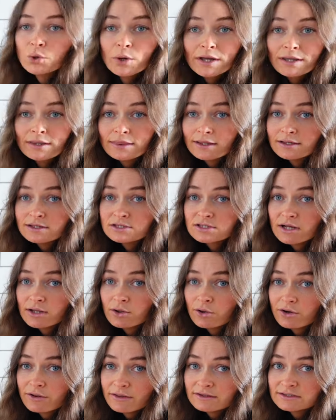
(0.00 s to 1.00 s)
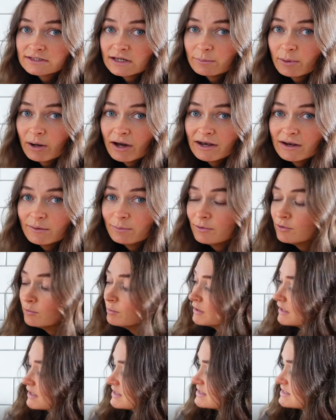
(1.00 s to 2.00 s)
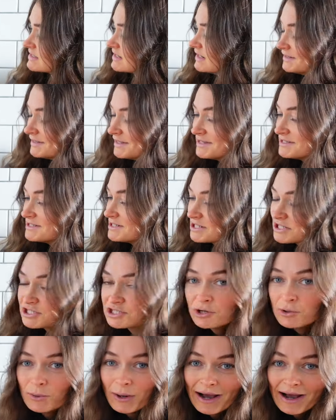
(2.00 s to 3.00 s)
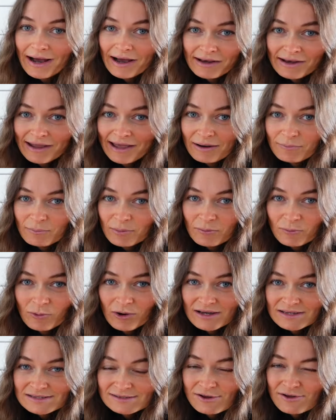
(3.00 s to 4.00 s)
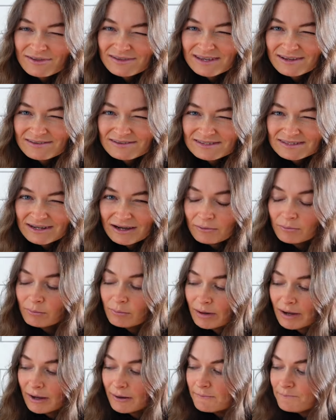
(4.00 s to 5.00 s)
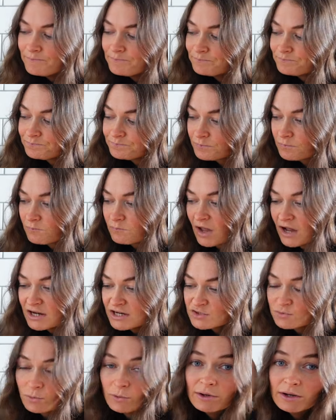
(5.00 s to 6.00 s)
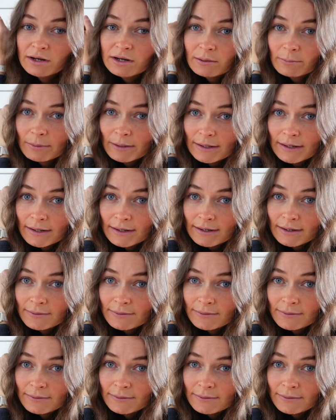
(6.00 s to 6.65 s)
not eat things, a lot of things like pineapple, because it's just too hard admin wise. I know it sounds dumb, but I just won't end up eating